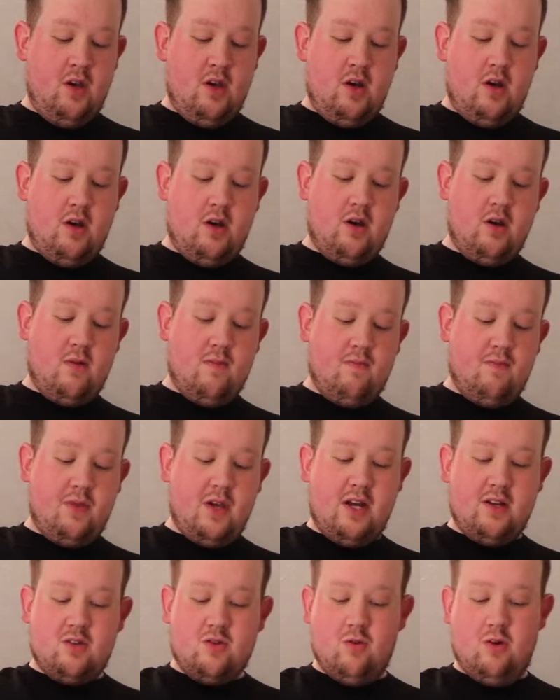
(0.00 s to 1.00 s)

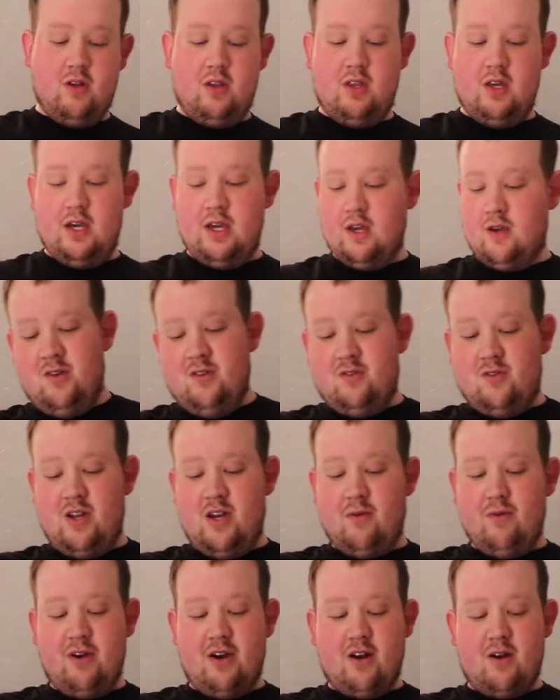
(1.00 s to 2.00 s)
that sort of thing. So
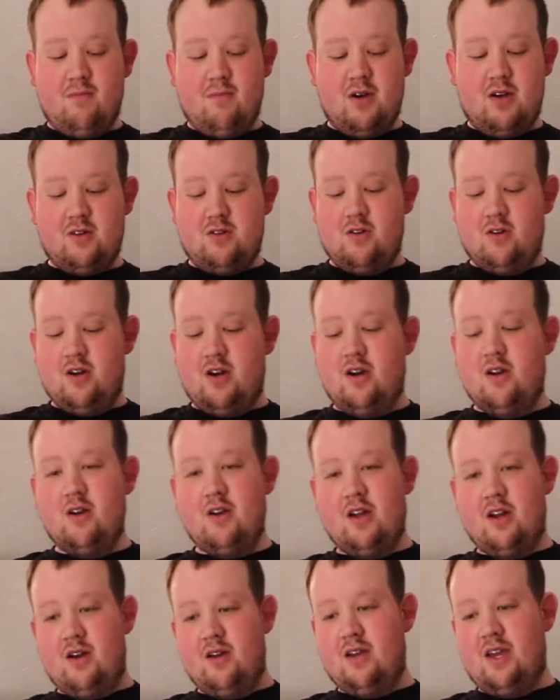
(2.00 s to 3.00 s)
now we got our mustard on,
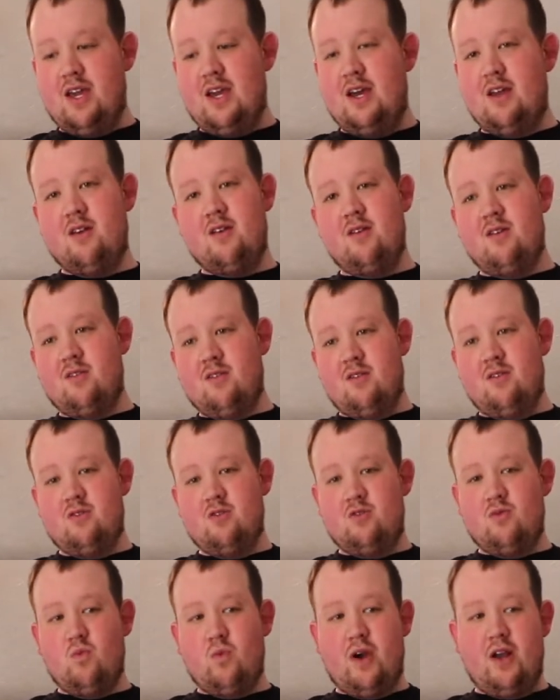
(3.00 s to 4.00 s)
and again,
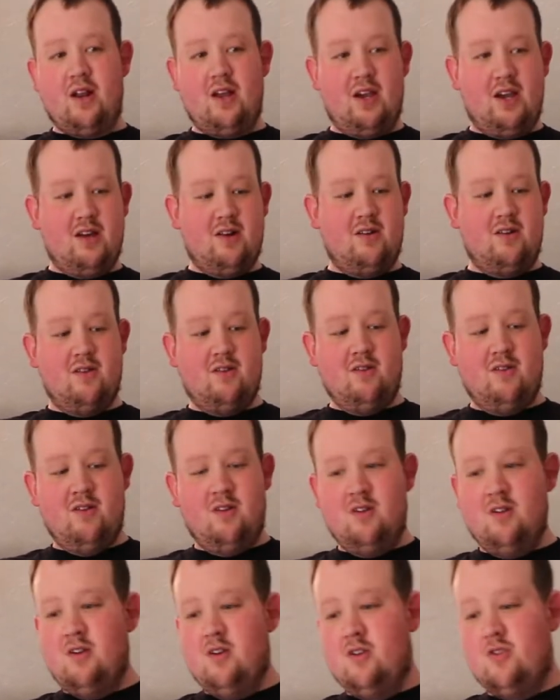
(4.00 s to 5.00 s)
wet hand,
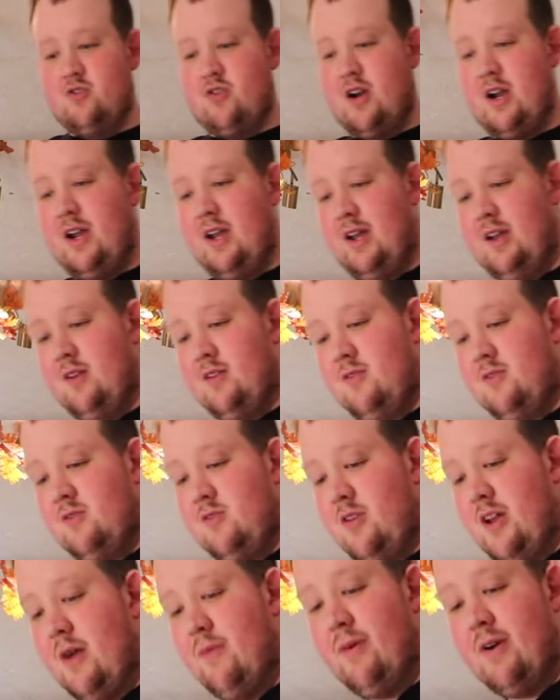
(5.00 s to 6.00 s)
dry hand.
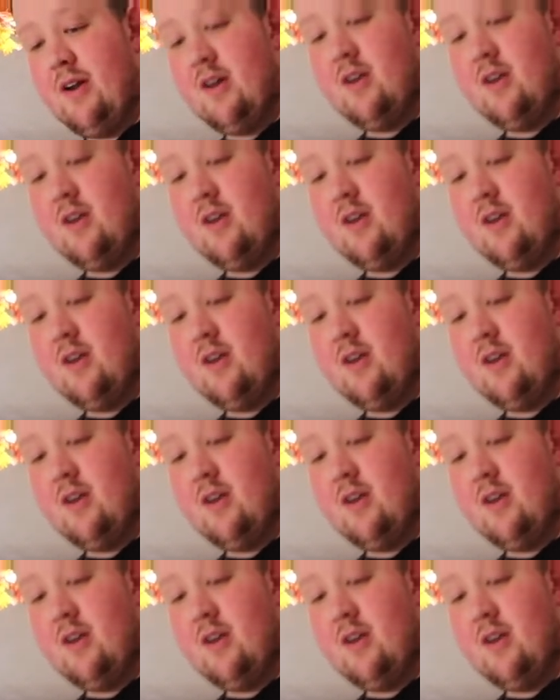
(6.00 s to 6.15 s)
So now we got